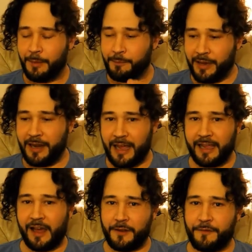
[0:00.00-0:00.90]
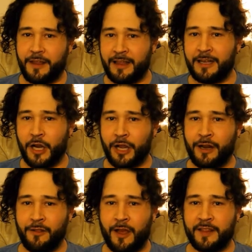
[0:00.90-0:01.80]
But I got a feeling they're
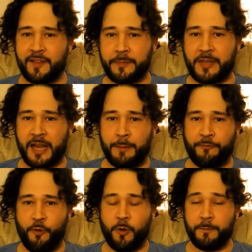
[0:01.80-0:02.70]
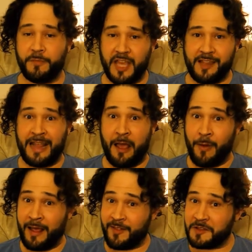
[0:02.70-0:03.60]
going to line something up for him. He
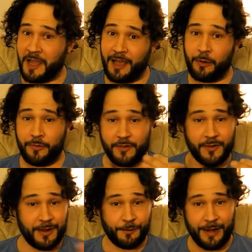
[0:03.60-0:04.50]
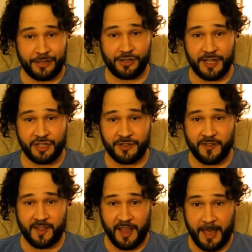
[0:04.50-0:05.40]
now has a title, so
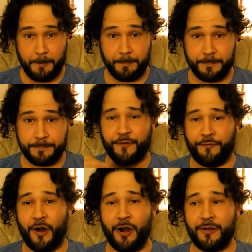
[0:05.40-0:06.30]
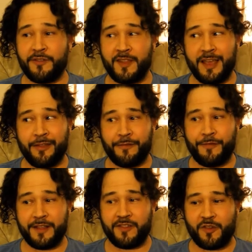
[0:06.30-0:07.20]
congratulations to him. As far as the other
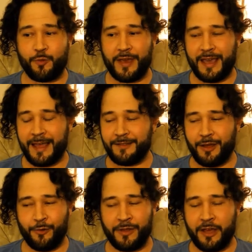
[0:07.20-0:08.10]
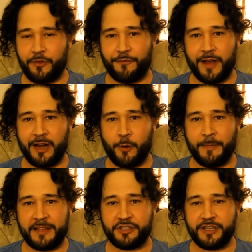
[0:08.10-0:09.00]
fights this weekend, the only other fight I'll
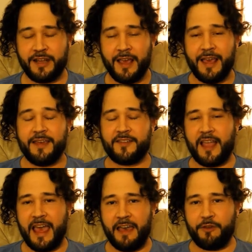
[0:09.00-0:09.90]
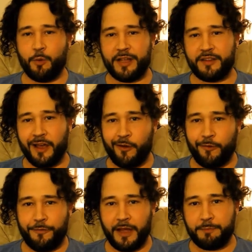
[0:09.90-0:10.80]
mention is the heavyweight
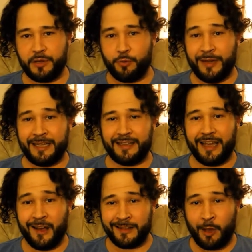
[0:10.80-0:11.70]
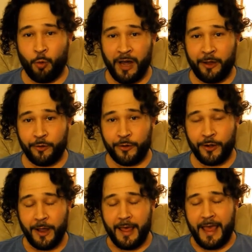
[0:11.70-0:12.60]
title fight between Deontay Wilder